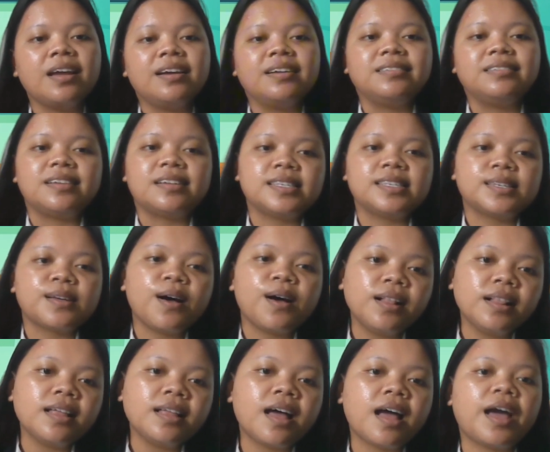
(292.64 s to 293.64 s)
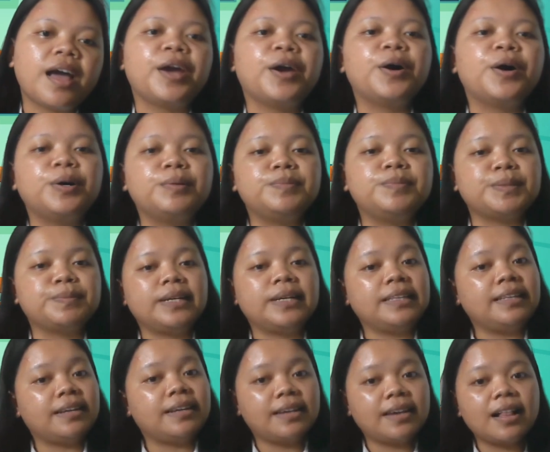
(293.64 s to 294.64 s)
That's all. I hope the
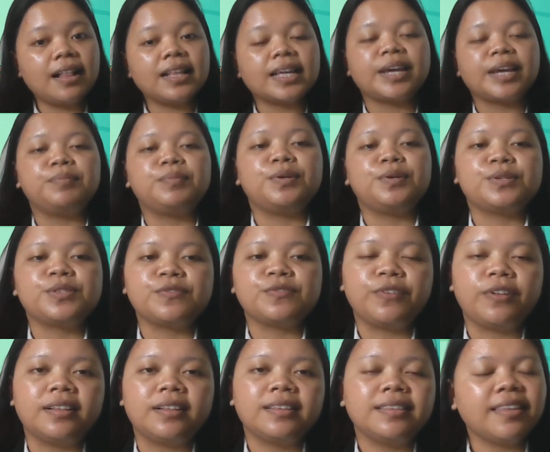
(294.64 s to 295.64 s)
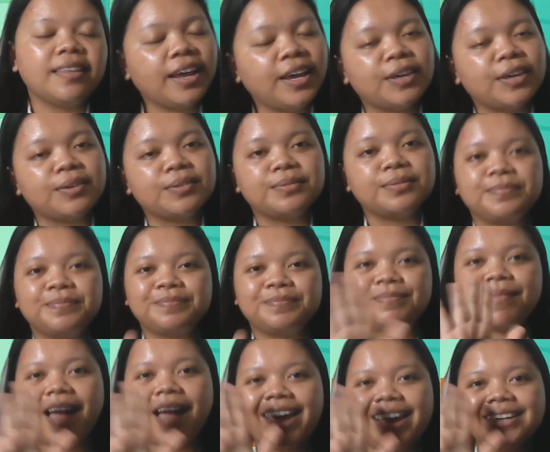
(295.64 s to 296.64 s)
material can be useful. Thank you.
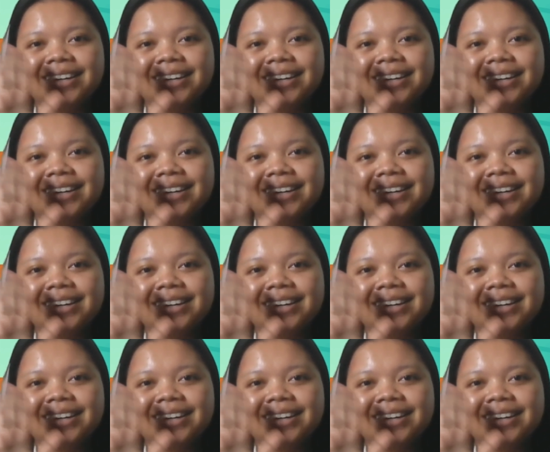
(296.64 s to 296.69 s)
Bye.